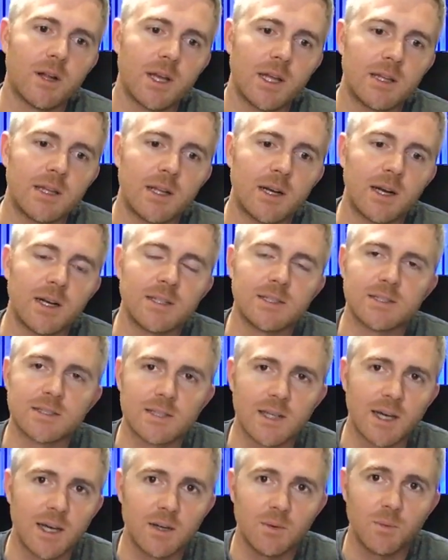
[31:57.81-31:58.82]
And then I
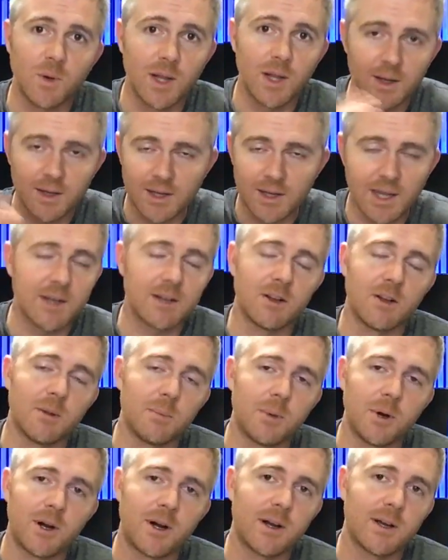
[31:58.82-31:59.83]
decided while I had it all
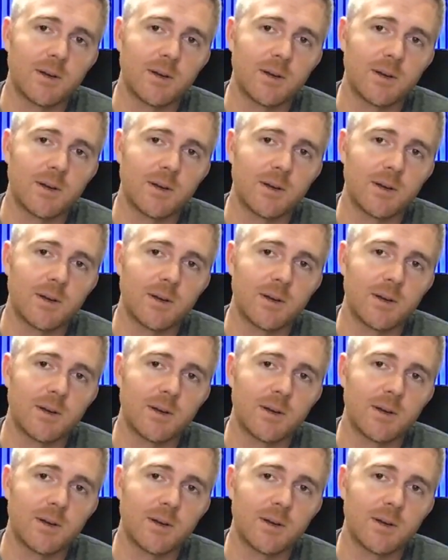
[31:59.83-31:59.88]
apart, I